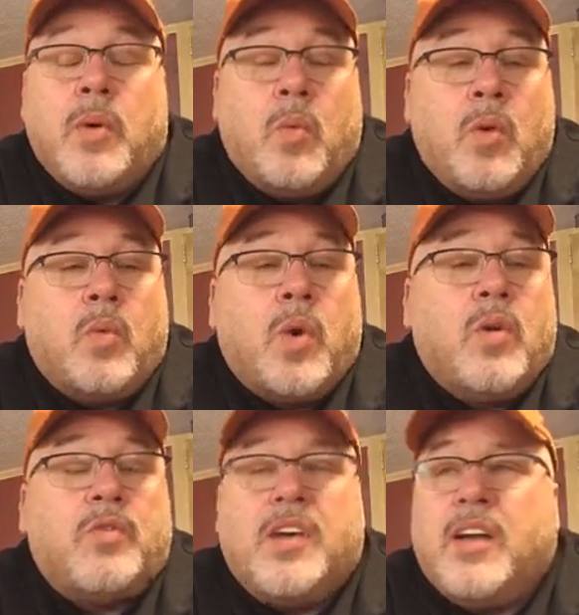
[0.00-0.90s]
But we're
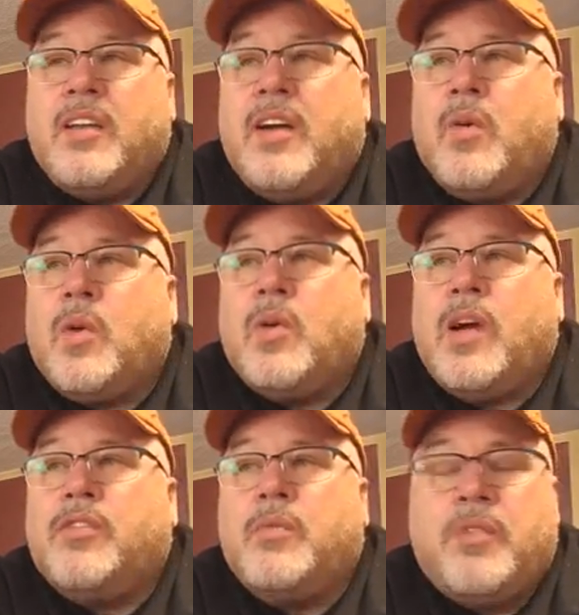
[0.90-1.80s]
going to find out. We're going to
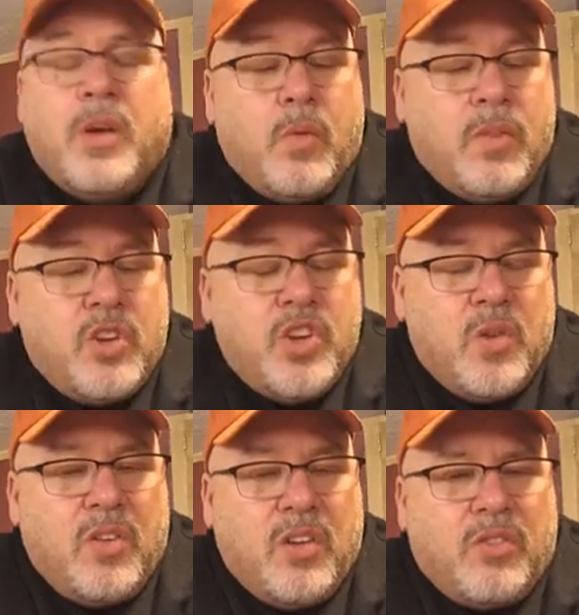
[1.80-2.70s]
have some fun with the
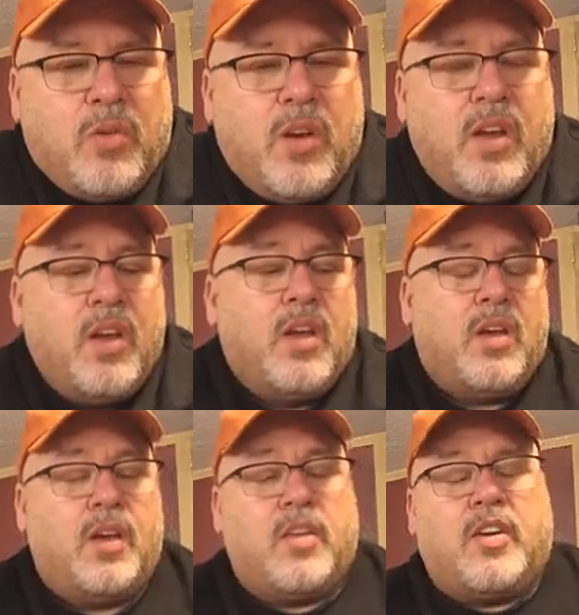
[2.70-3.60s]
rotisserie
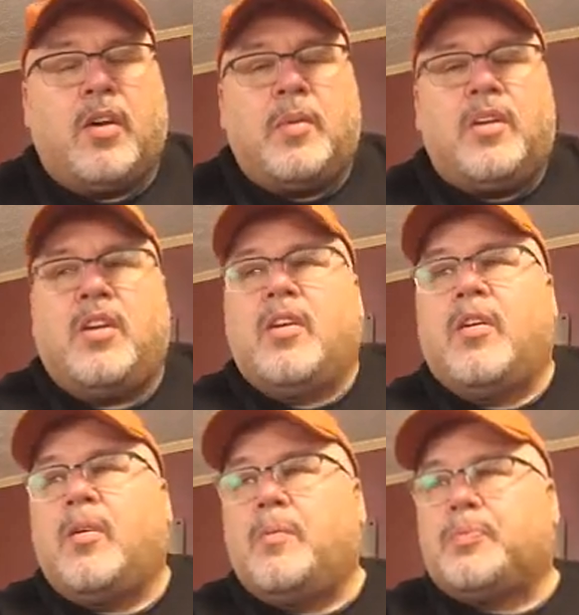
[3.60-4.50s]
in the coming
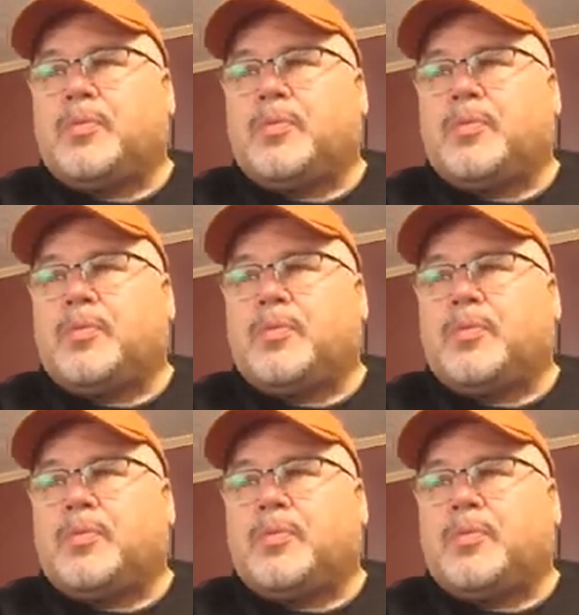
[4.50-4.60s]
year.